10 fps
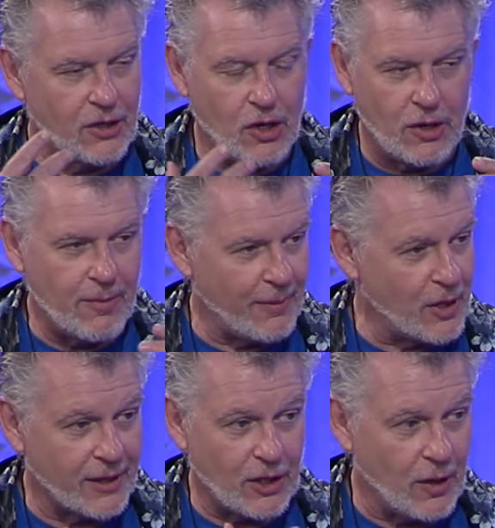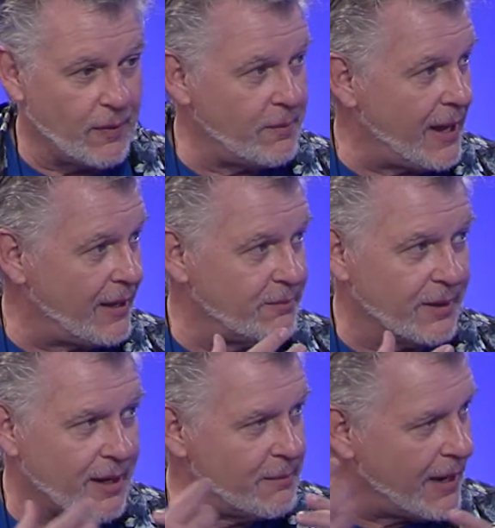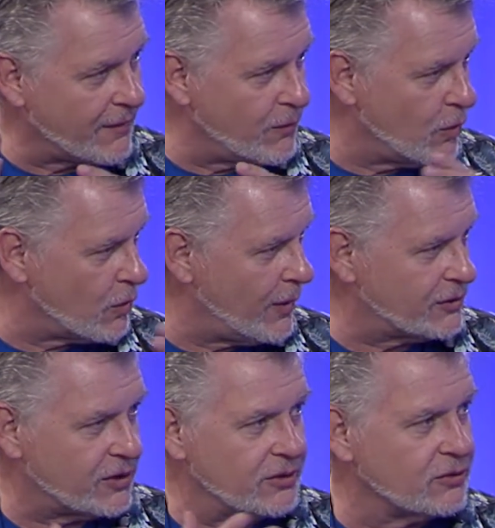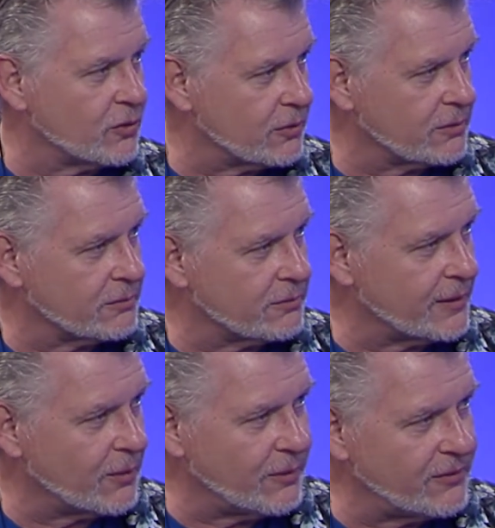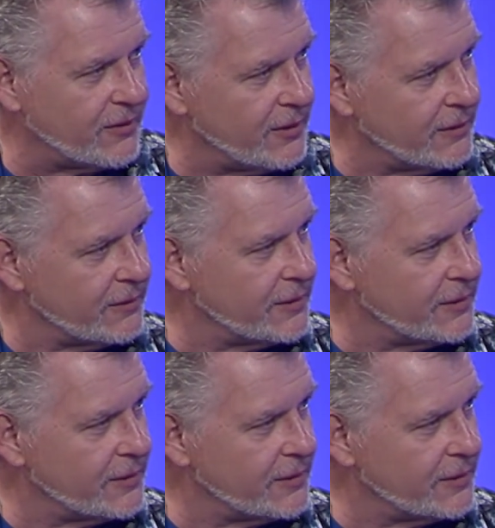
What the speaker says: maybe not get on the bed but come back for more questions, or like what's the?